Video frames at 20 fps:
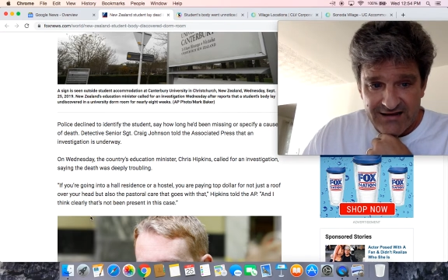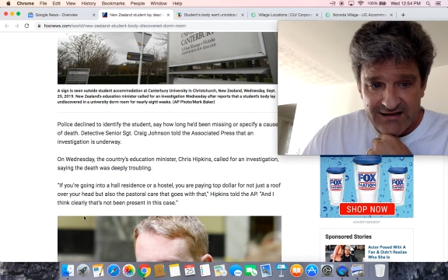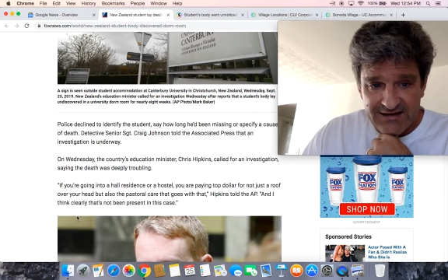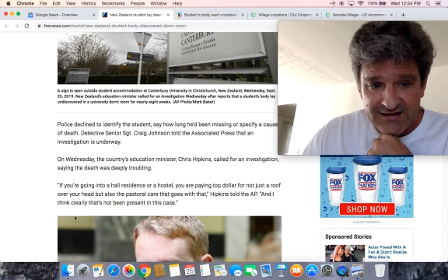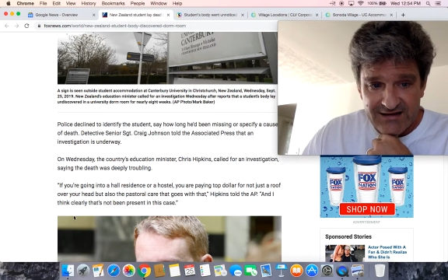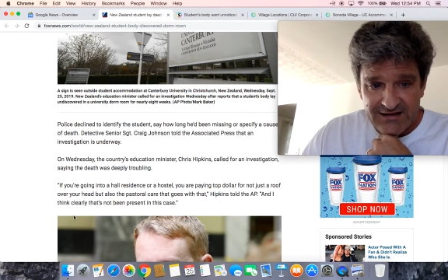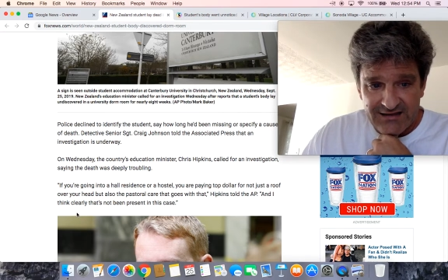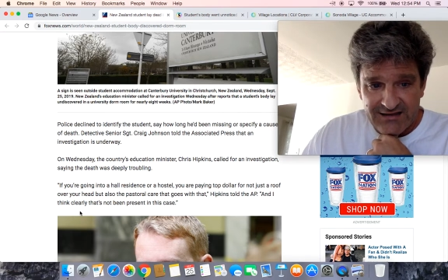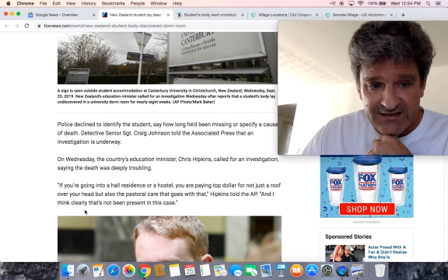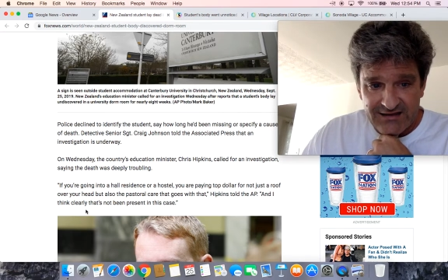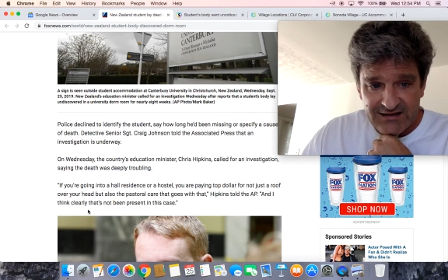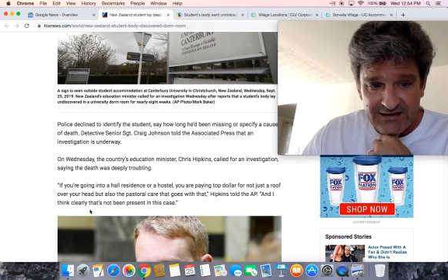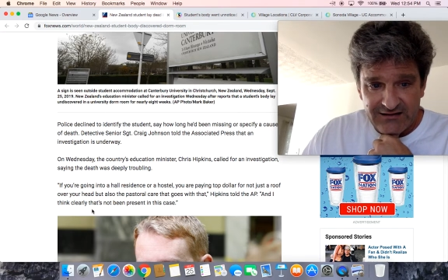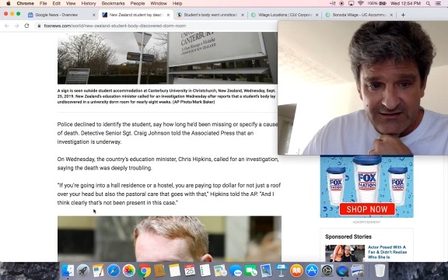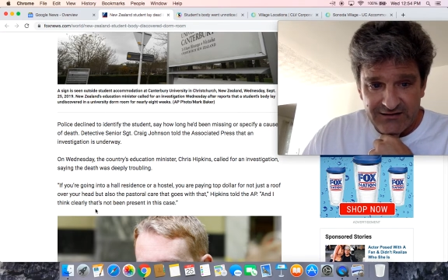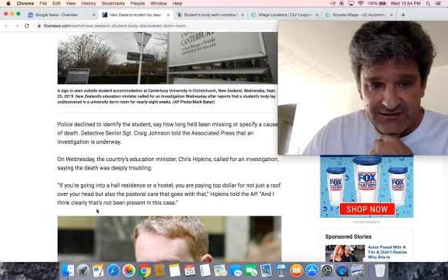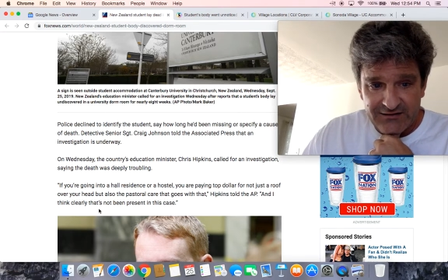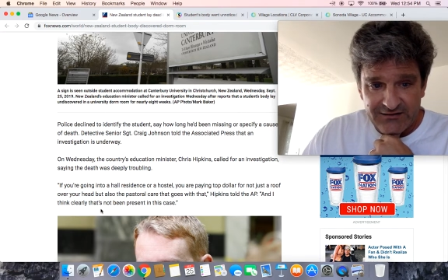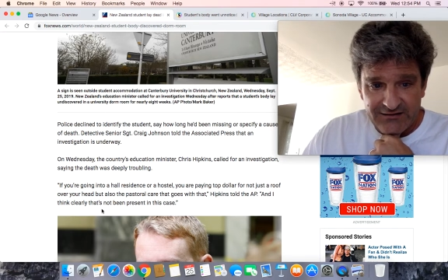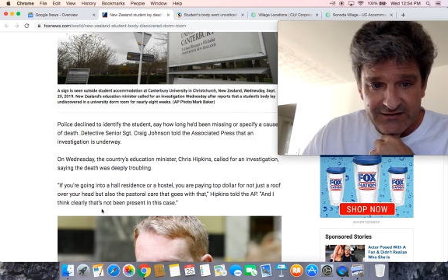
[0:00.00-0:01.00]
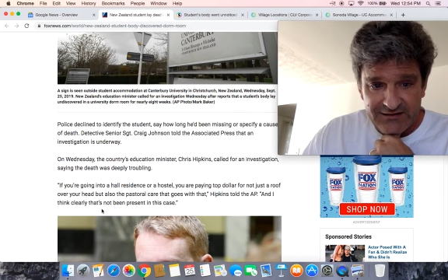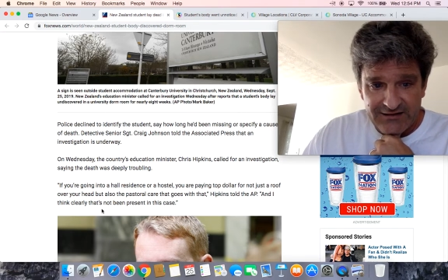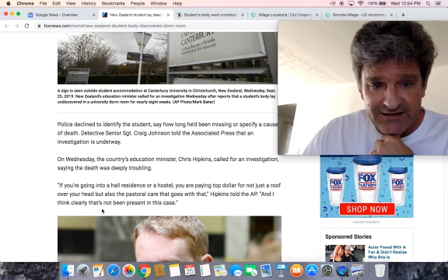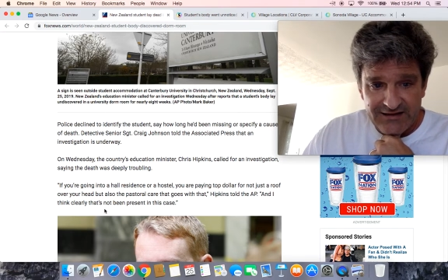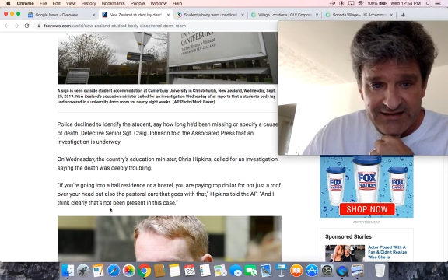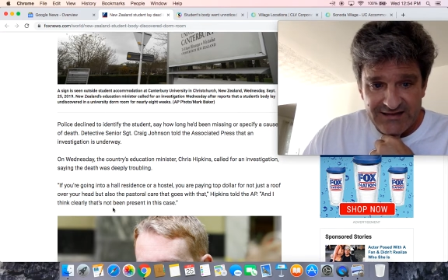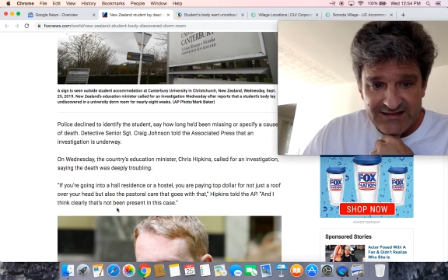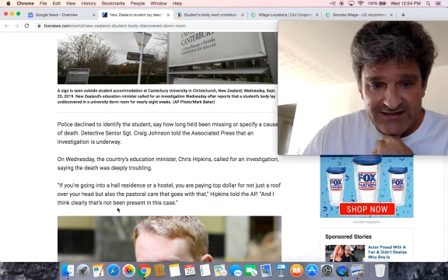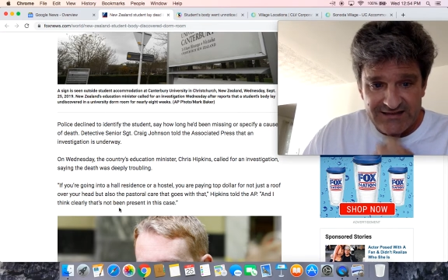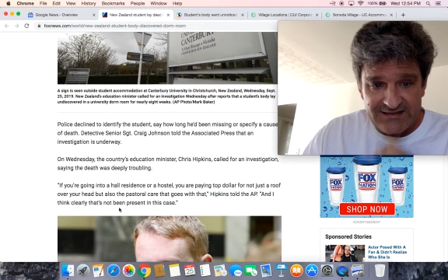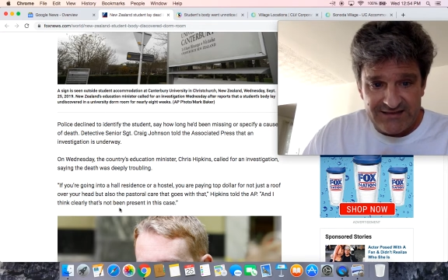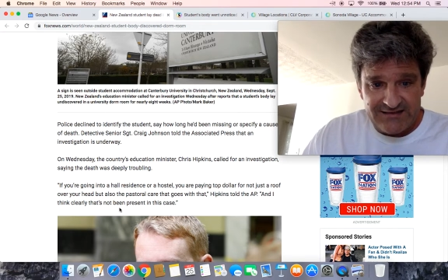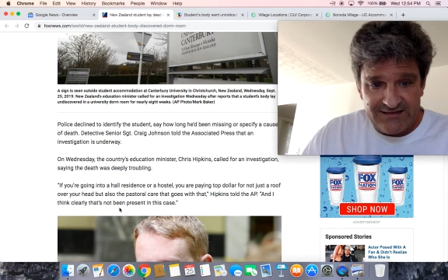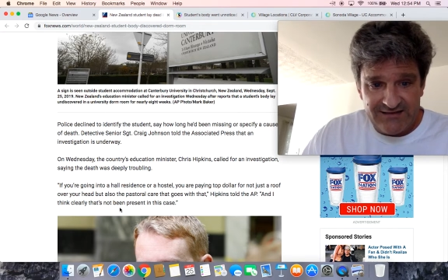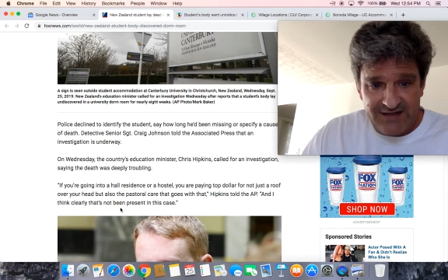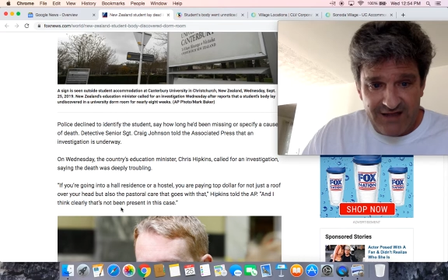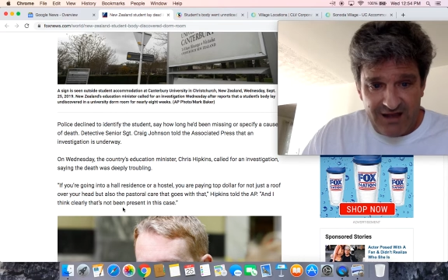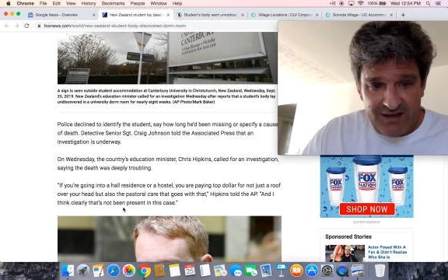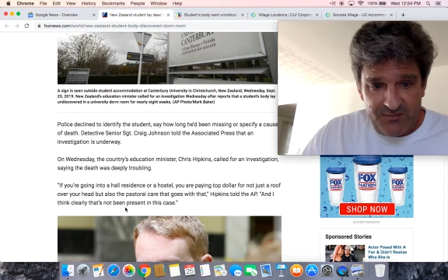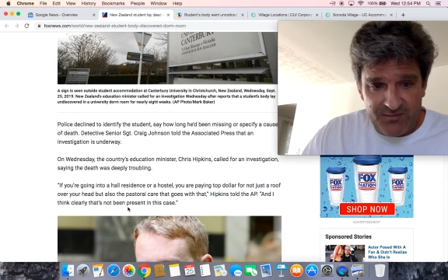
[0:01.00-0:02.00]
And I think clearly that's
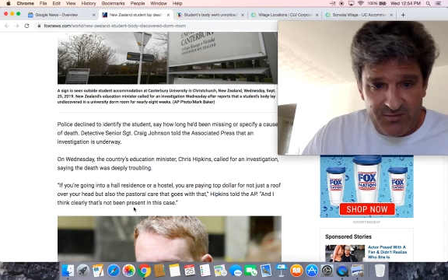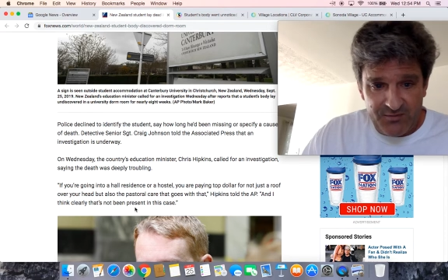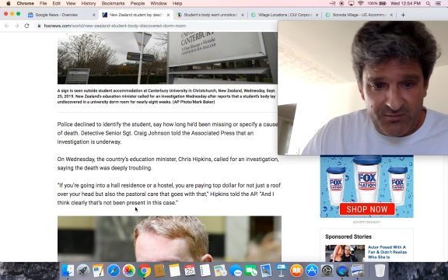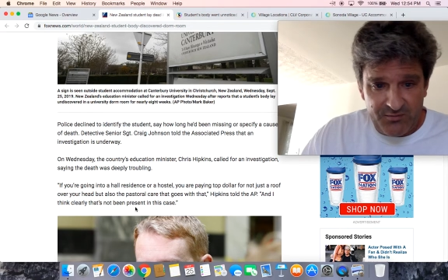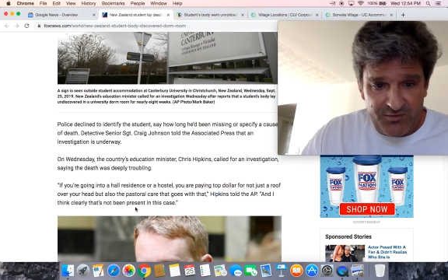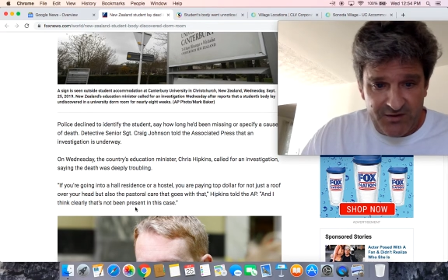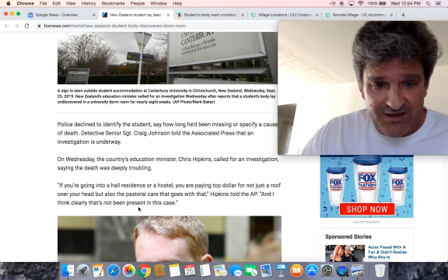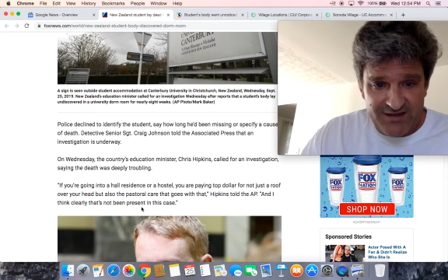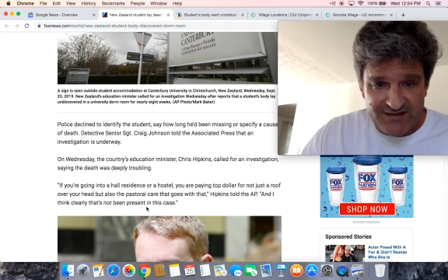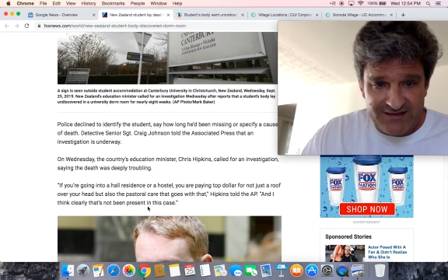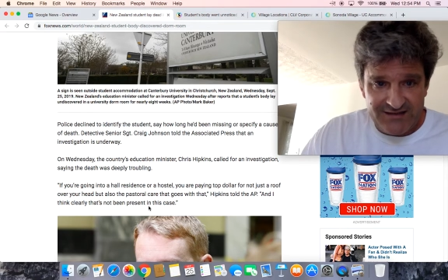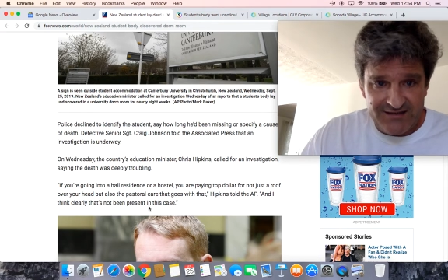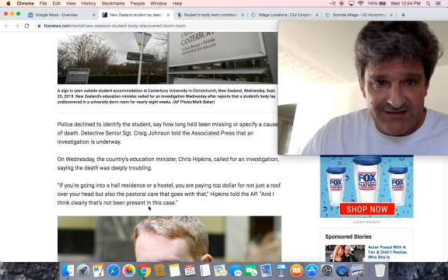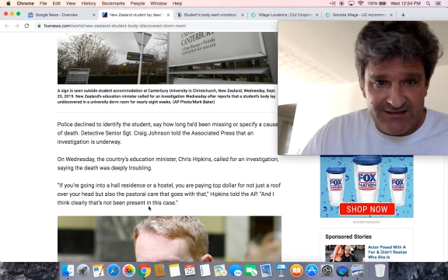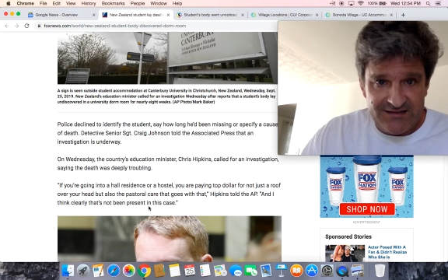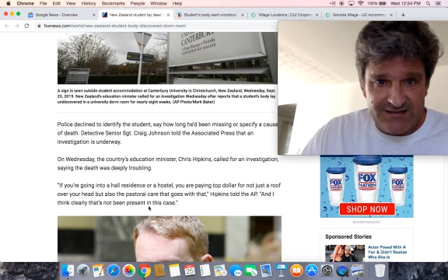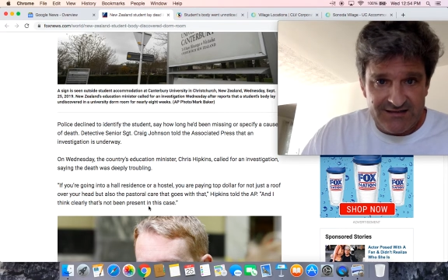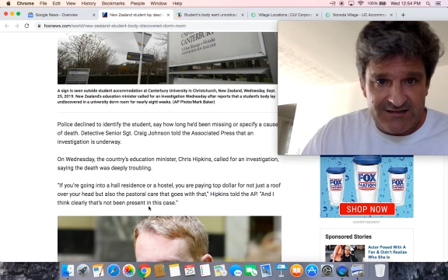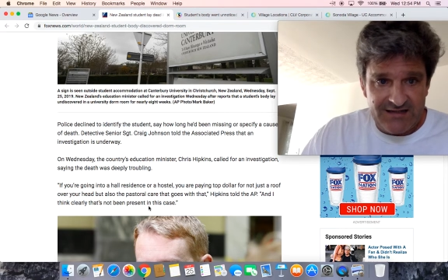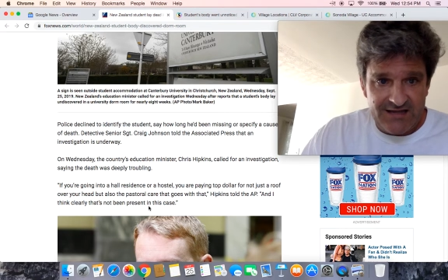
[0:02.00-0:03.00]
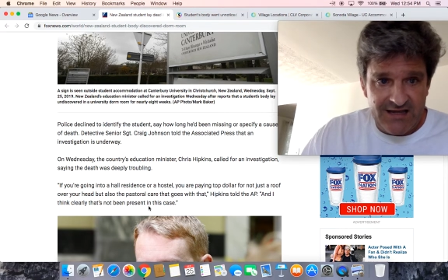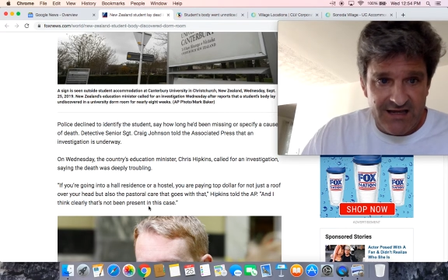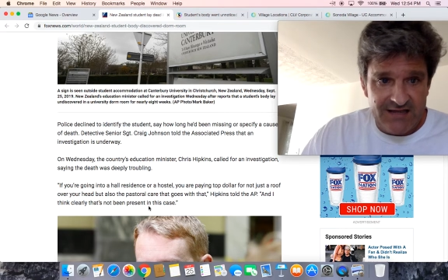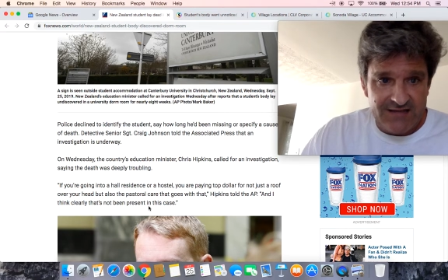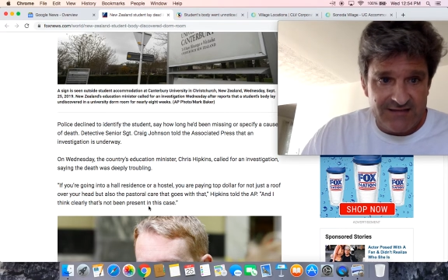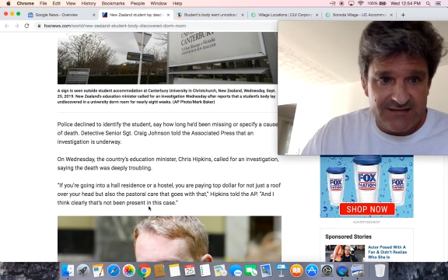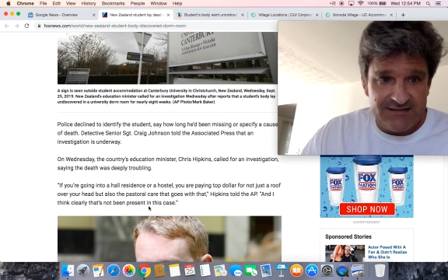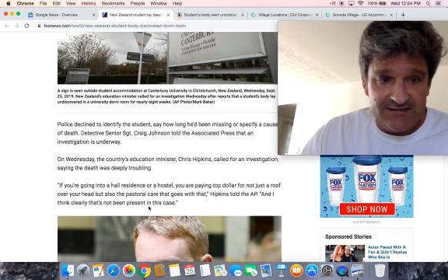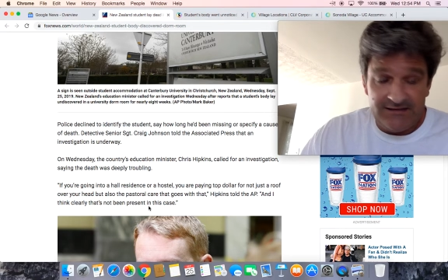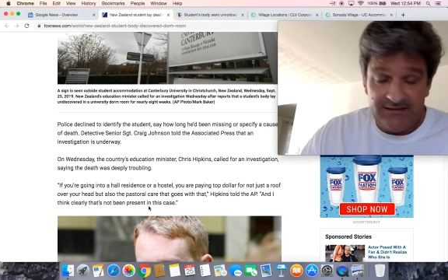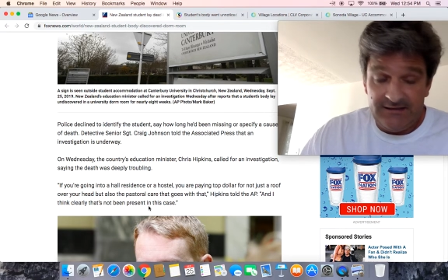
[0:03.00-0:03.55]
not been present in this case